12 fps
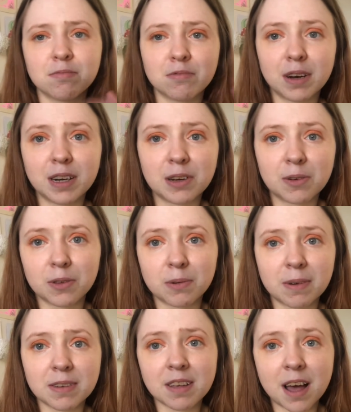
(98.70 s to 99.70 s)
reading all the
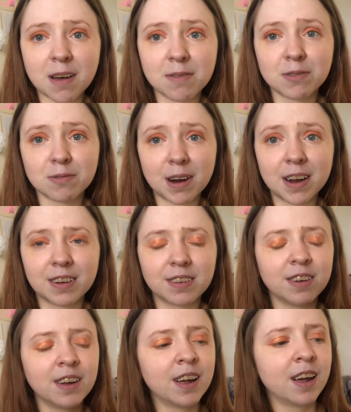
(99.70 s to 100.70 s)
ones I haven't read
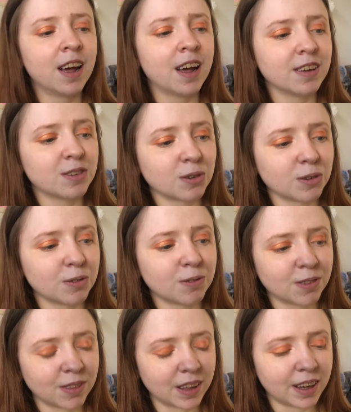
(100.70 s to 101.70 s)
sort of
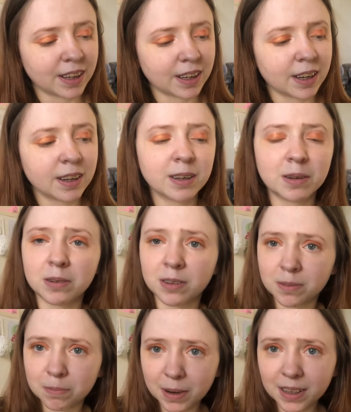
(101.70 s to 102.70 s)
thing.
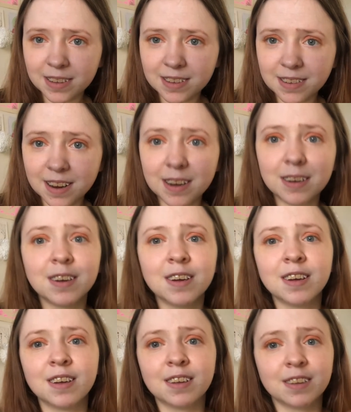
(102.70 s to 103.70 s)
But instead,
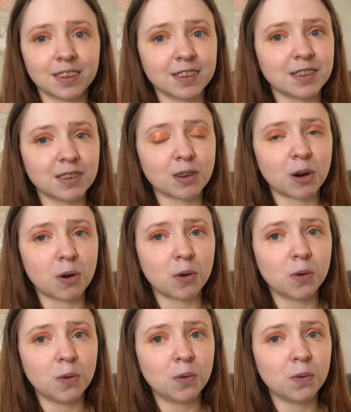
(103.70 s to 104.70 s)
this is a
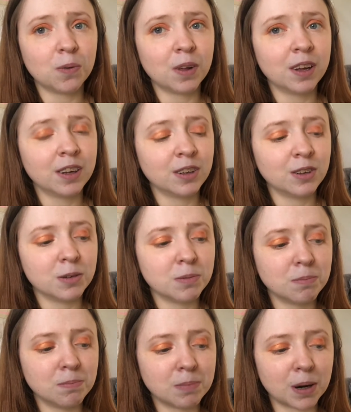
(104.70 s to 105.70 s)
whole
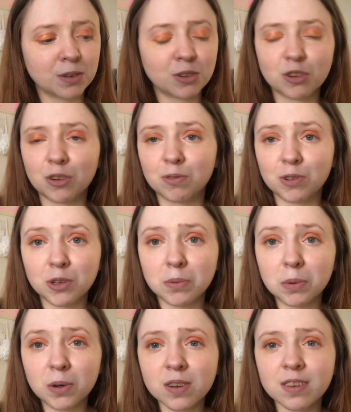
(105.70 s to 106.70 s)
bunch of new
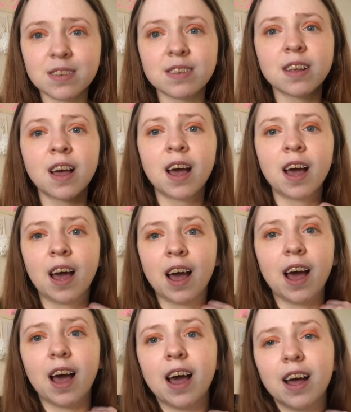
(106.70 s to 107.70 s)
books
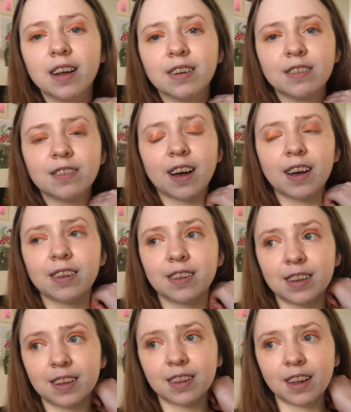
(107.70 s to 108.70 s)
and I
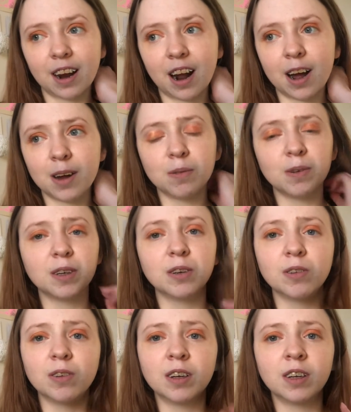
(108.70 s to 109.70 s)
think
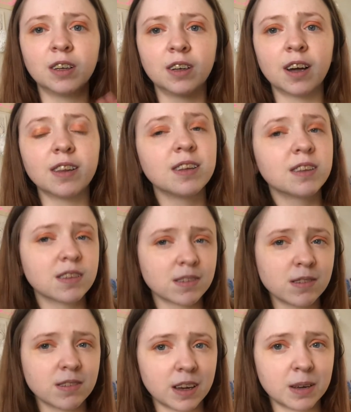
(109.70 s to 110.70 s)
this
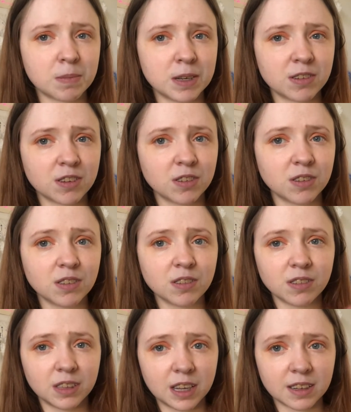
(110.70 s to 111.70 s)
will take me till
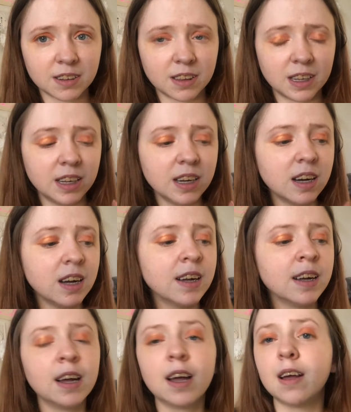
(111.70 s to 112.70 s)
the end of the year.
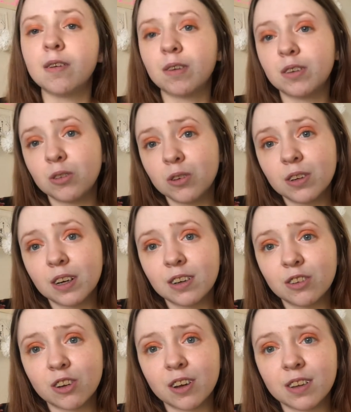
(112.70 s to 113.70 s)
If I do get a
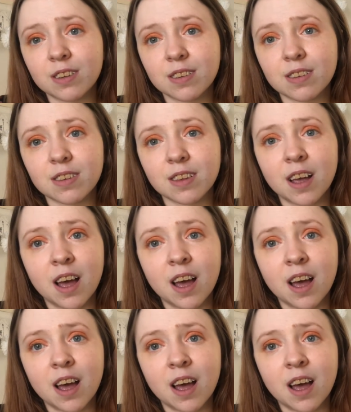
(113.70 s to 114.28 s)
chance